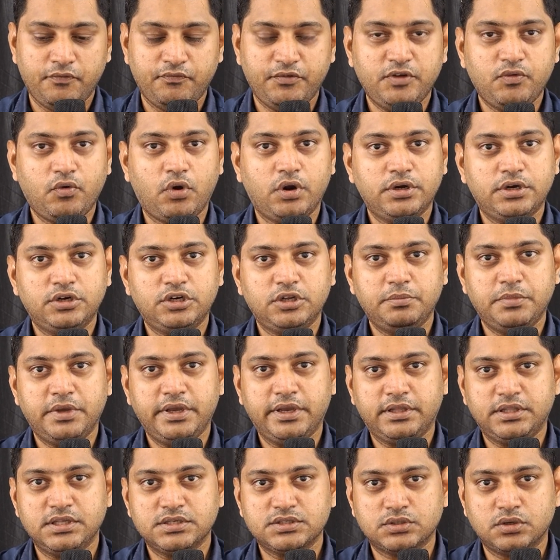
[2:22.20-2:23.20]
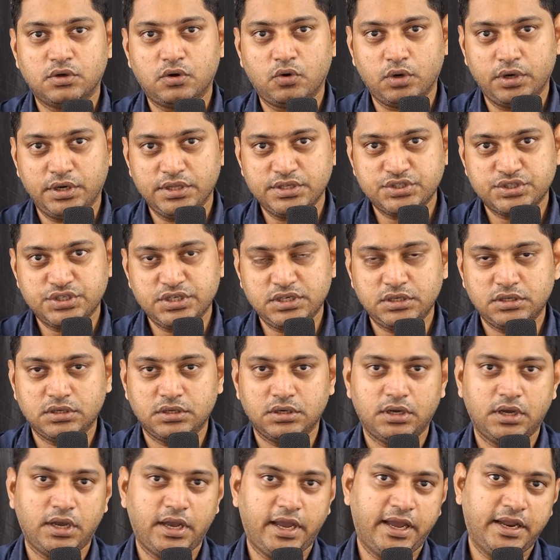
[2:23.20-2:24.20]
We wanted to make this holistic
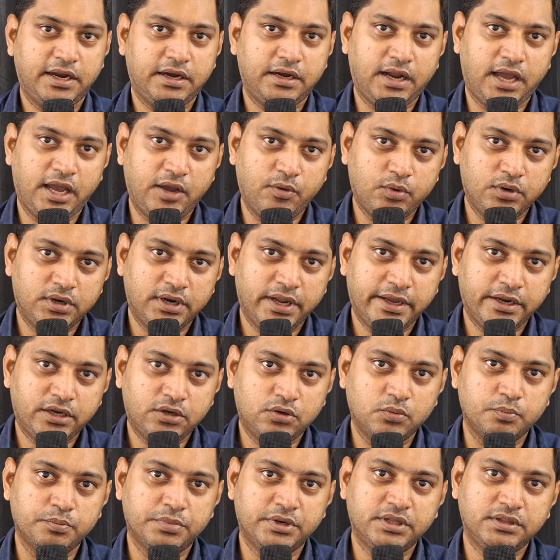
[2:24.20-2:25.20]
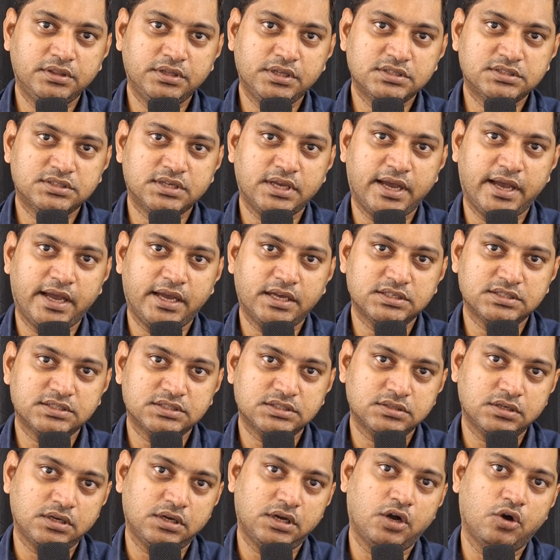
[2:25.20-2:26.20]
and I would like to bring this
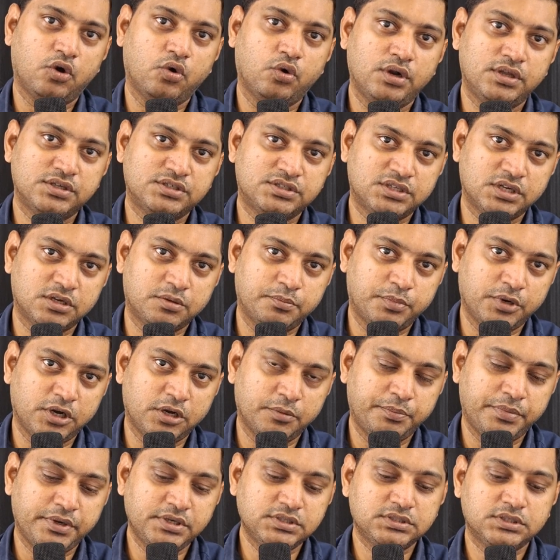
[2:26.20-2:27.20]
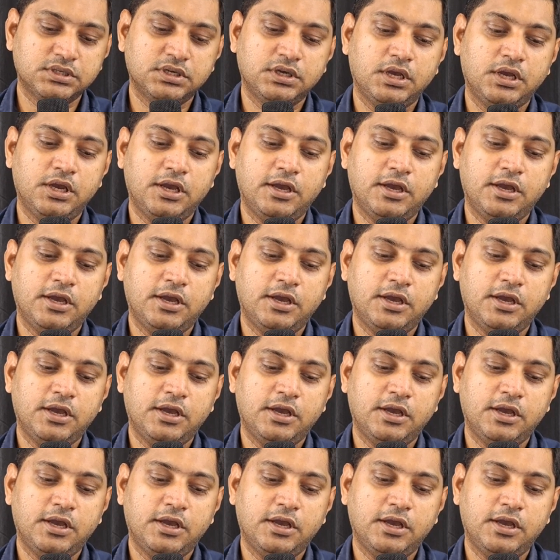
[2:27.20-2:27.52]
as a holistic purpose.